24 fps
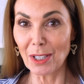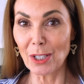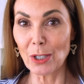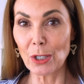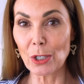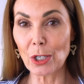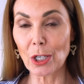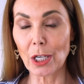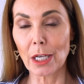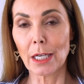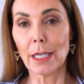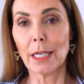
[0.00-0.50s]

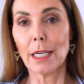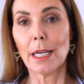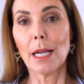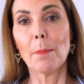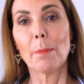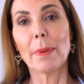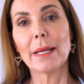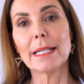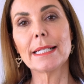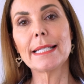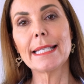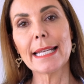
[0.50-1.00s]
look,
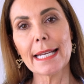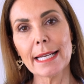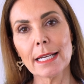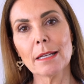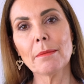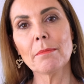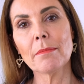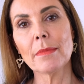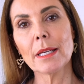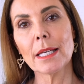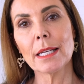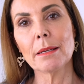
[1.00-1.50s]
but
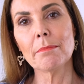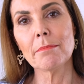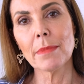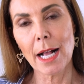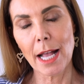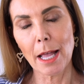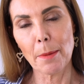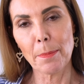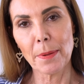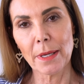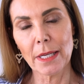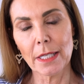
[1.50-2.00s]
denim, in
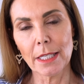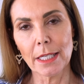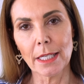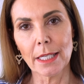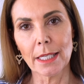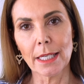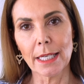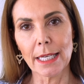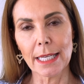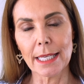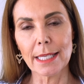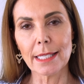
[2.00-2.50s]
my
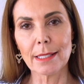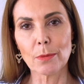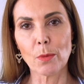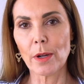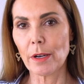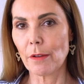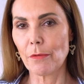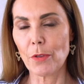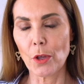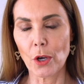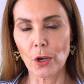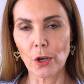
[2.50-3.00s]
opinion, is
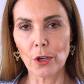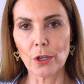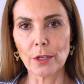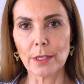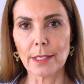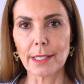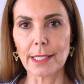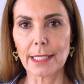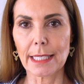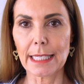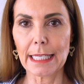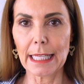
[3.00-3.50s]
one of
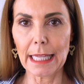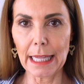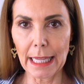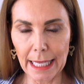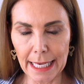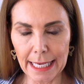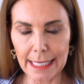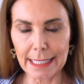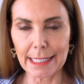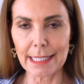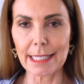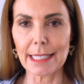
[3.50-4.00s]
those
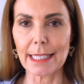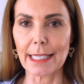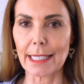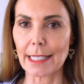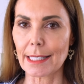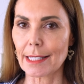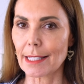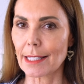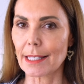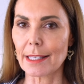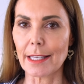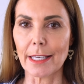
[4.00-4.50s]

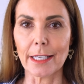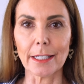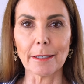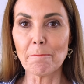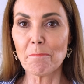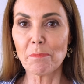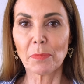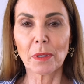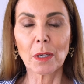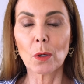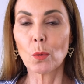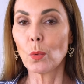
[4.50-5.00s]
classics that
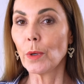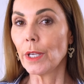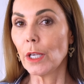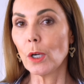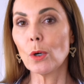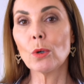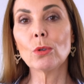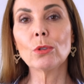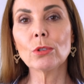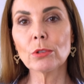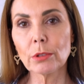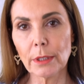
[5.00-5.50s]
we
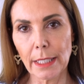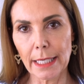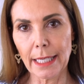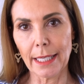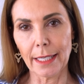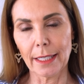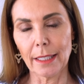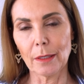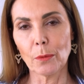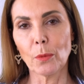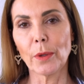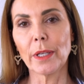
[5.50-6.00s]
all
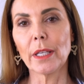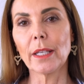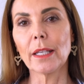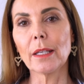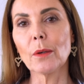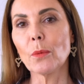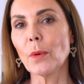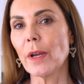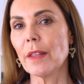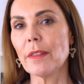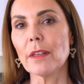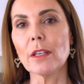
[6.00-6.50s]
need. We,
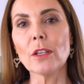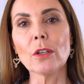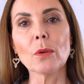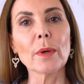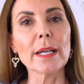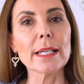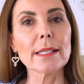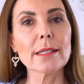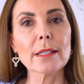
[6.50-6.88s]
whether you wear